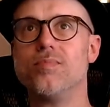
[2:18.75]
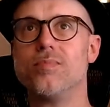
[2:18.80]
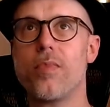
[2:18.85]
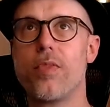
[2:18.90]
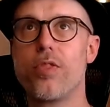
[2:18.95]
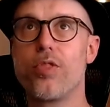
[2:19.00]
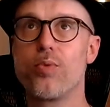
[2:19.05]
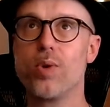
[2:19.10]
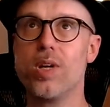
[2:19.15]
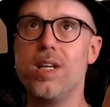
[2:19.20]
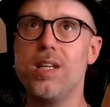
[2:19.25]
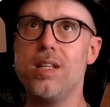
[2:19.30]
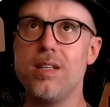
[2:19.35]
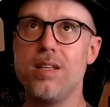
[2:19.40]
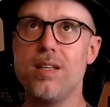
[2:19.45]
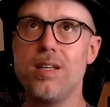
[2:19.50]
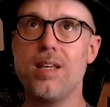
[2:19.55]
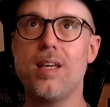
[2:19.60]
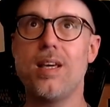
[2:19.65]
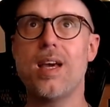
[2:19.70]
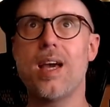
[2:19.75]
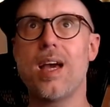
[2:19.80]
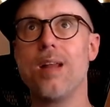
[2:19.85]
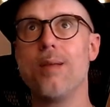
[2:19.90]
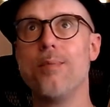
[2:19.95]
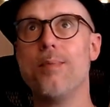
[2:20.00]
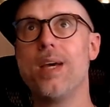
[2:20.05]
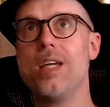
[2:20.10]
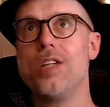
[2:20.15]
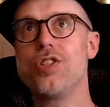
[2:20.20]
3D
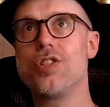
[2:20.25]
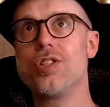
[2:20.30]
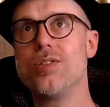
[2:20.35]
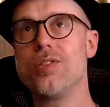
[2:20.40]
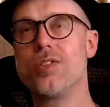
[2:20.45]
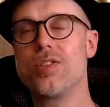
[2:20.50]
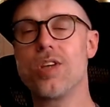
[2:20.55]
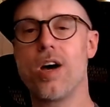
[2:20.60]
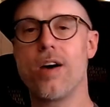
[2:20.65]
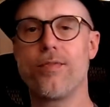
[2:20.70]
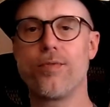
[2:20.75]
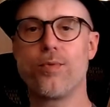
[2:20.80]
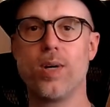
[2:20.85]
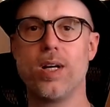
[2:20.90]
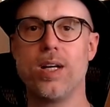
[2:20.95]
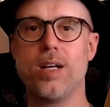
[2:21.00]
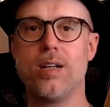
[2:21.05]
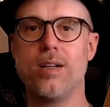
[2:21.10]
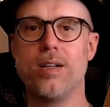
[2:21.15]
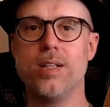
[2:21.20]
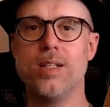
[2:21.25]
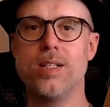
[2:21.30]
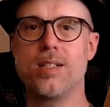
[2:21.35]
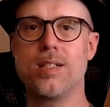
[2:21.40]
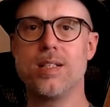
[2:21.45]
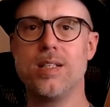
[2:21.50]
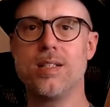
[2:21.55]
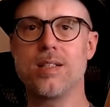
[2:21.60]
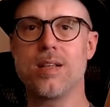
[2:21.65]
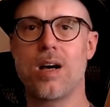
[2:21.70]
animation software
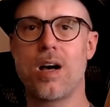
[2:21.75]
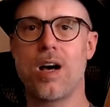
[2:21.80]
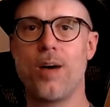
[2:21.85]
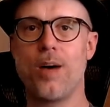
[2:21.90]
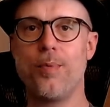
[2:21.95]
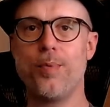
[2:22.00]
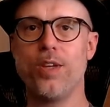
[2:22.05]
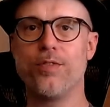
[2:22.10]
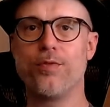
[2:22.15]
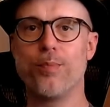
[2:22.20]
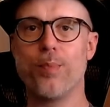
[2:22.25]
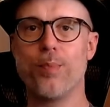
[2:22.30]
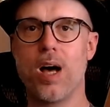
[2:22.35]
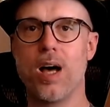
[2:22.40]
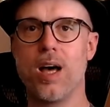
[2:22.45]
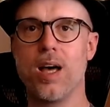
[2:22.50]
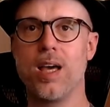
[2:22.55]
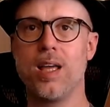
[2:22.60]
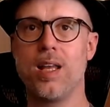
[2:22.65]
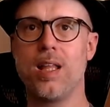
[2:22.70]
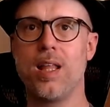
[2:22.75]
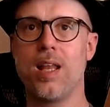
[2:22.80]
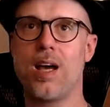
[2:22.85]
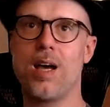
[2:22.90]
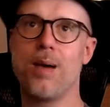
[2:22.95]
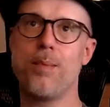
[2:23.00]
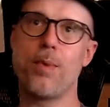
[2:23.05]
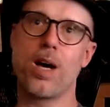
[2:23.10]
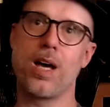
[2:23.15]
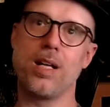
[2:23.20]
is a hobby of mine, and
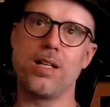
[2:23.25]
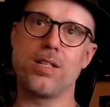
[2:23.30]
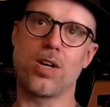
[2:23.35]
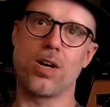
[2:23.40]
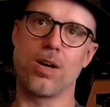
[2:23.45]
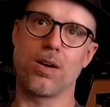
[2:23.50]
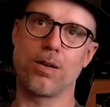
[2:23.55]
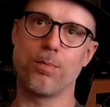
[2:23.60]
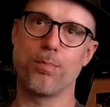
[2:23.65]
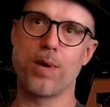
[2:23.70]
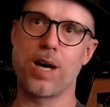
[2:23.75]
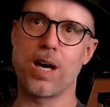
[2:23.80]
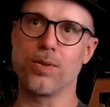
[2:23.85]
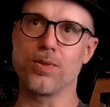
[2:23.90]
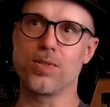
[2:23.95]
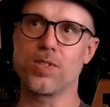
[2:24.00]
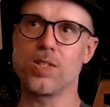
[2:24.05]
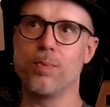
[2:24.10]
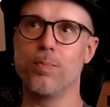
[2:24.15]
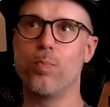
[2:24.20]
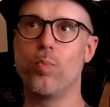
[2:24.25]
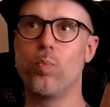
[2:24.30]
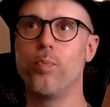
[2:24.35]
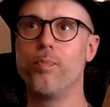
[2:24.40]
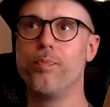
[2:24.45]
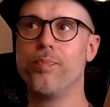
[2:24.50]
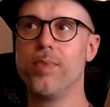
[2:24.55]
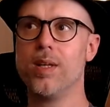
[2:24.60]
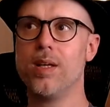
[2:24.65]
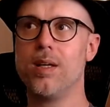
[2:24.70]
I might talk about some
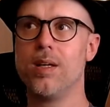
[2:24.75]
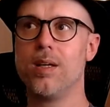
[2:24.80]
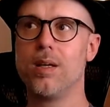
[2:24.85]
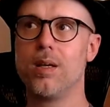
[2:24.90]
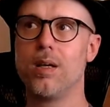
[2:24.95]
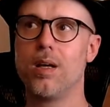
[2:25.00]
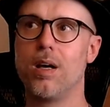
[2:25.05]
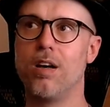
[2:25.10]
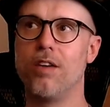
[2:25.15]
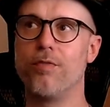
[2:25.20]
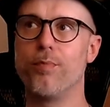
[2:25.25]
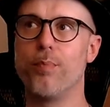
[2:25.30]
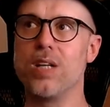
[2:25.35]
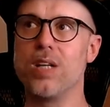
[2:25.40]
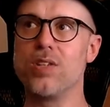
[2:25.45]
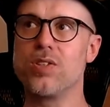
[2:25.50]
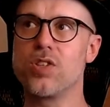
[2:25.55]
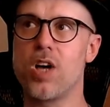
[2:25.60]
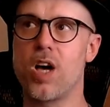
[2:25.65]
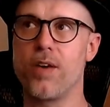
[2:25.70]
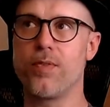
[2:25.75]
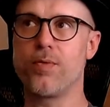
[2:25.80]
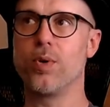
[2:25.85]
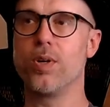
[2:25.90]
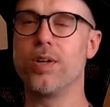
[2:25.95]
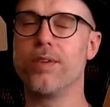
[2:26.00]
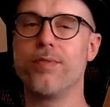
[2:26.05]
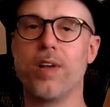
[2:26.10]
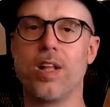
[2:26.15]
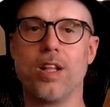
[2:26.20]
of my
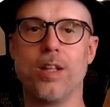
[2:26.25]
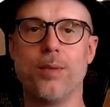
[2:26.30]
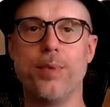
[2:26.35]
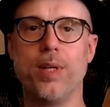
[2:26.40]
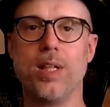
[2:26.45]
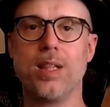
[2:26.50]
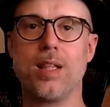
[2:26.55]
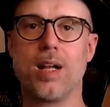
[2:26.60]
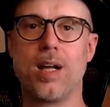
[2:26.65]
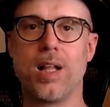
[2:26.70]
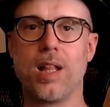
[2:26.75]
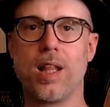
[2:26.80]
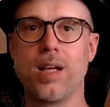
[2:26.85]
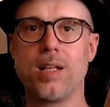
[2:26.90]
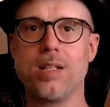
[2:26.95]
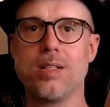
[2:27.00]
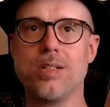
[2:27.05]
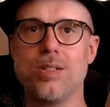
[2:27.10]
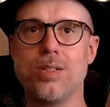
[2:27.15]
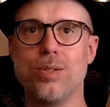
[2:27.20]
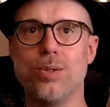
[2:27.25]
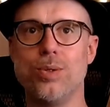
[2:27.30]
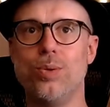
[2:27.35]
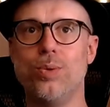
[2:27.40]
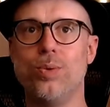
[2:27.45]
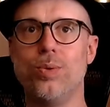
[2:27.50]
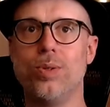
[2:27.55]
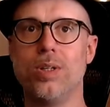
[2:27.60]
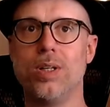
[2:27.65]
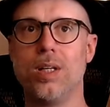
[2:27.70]
software development that I like to
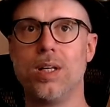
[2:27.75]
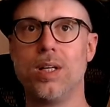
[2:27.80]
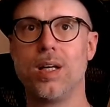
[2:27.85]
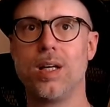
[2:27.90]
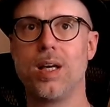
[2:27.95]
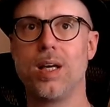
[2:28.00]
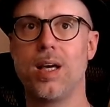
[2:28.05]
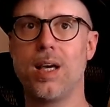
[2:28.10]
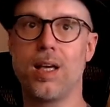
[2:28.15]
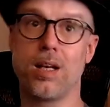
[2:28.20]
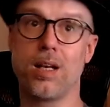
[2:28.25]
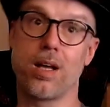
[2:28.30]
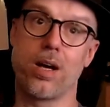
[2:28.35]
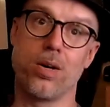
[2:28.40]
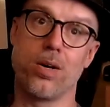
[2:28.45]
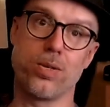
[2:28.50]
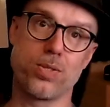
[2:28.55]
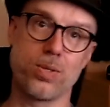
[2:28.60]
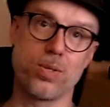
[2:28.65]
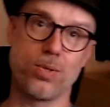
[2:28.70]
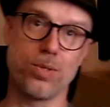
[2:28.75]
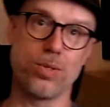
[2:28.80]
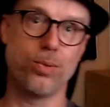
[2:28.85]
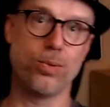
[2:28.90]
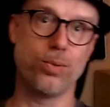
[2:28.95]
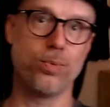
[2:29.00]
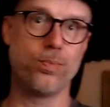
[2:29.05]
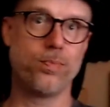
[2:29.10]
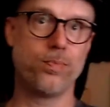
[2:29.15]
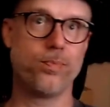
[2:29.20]
do, and I also
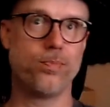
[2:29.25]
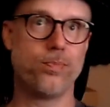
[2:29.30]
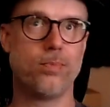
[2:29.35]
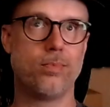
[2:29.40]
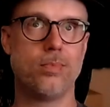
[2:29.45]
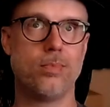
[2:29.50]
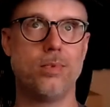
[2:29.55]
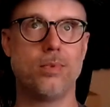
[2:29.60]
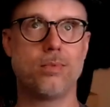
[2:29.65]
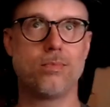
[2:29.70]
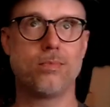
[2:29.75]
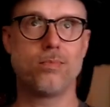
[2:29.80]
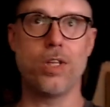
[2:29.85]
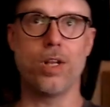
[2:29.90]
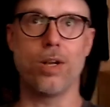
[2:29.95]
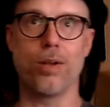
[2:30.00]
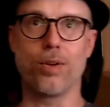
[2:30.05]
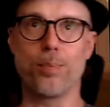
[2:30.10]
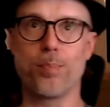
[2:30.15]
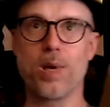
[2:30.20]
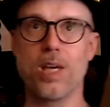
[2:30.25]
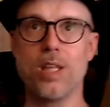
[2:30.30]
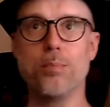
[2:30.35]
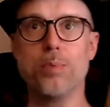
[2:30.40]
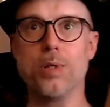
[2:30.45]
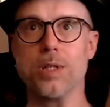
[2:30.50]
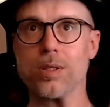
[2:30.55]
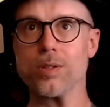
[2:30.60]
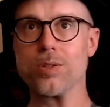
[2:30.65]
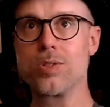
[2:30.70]
do, to pay the
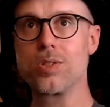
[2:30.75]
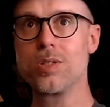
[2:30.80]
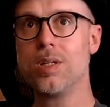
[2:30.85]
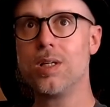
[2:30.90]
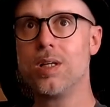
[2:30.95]
bills.